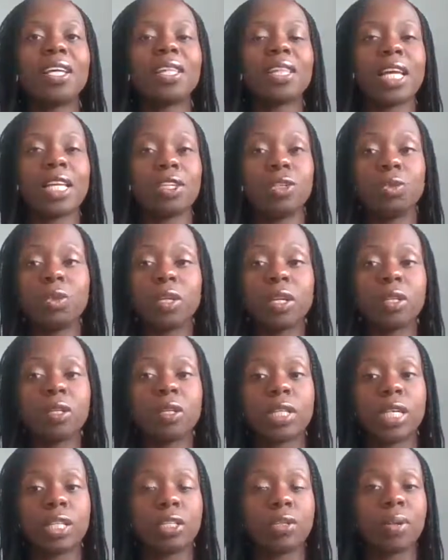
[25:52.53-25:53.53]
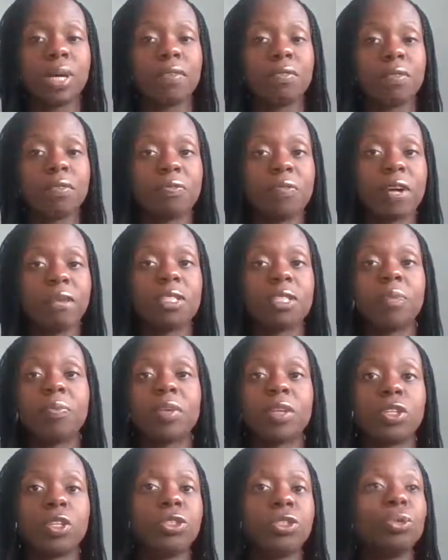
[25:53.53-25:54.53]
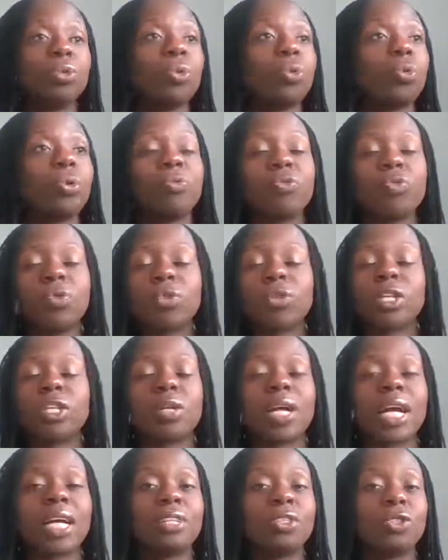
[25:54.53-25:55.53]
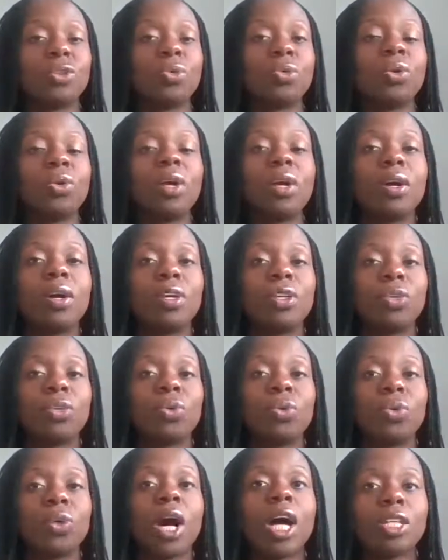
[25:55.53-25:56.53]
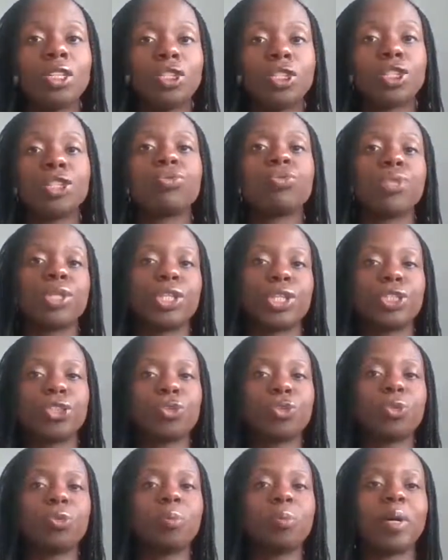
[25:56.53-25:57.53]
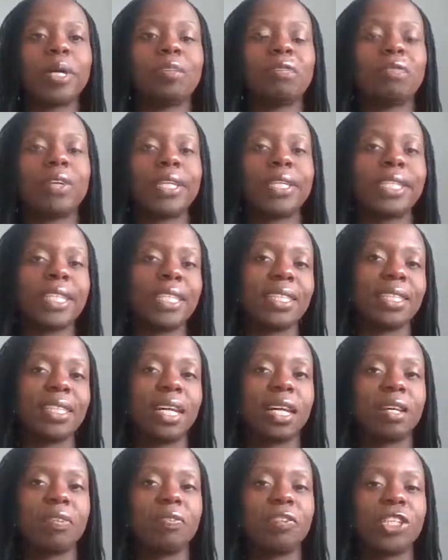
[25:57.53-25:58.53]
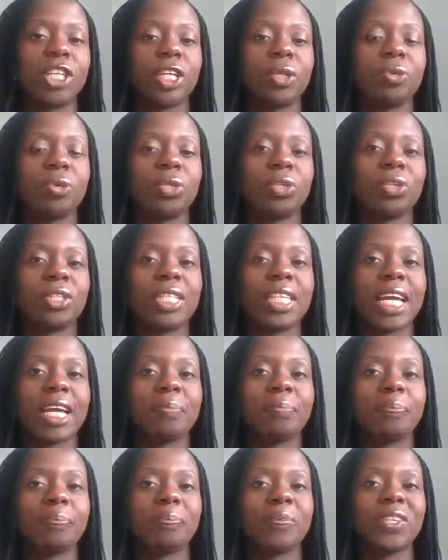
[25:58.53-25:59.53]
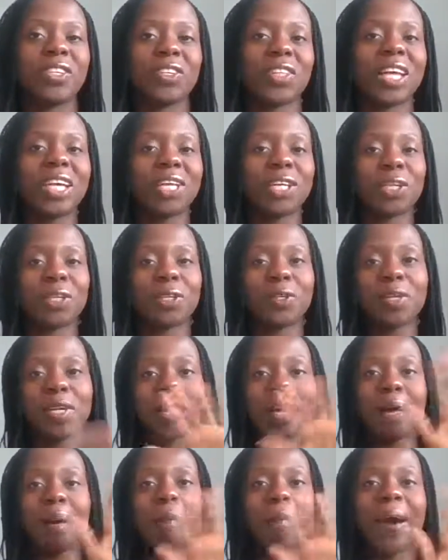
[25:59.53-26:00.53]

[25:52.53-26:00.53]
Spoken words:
that you either found something new, or if not, that you had your hunches reassured by the findings that I've shared with you today. Thank you.